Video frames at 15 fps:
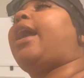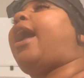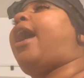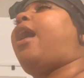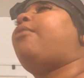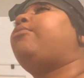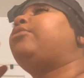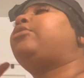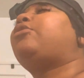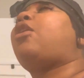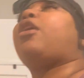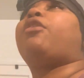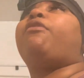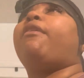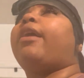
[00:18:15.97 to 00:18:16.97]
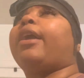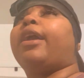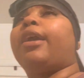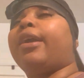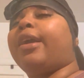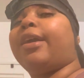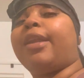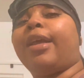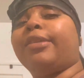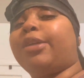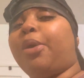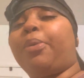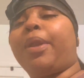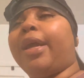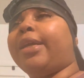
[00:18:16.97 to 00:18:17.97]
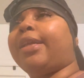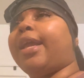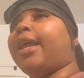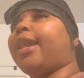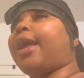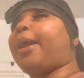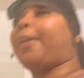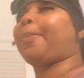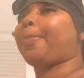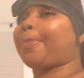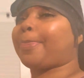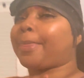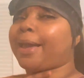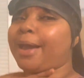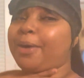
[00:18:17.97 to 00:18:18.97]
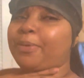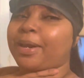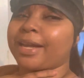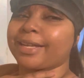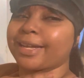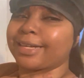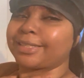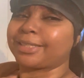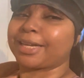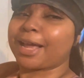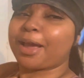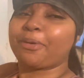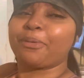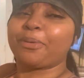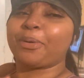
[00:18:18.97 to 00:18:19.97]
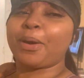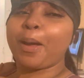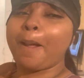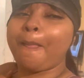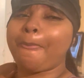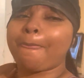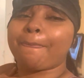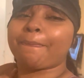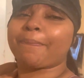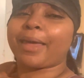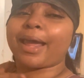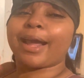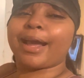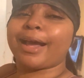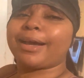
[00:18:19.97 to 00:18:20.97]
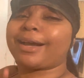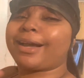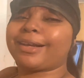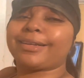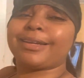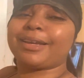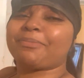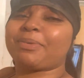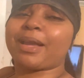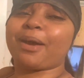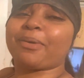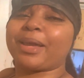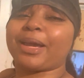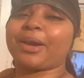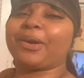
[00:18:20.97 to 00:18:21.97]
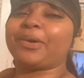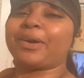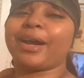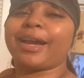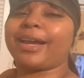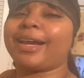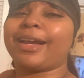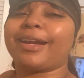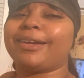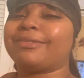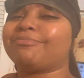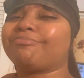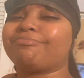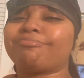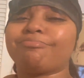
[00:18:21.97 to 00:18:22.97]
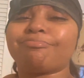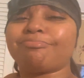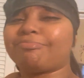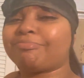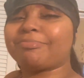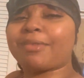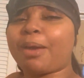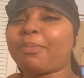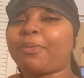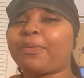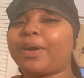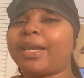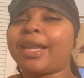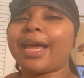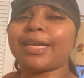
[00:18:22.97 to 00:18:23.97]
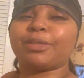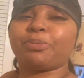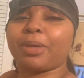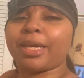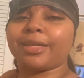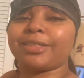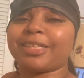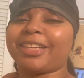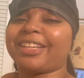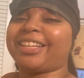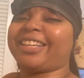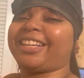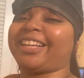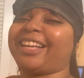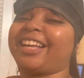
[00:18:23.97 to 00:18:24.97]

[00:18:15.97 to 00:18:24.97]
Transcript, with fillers: I will start crying, and I don't like that. Like I don't like that shit at all. Like I, I can't be out here crying. I'm a real ass bitch,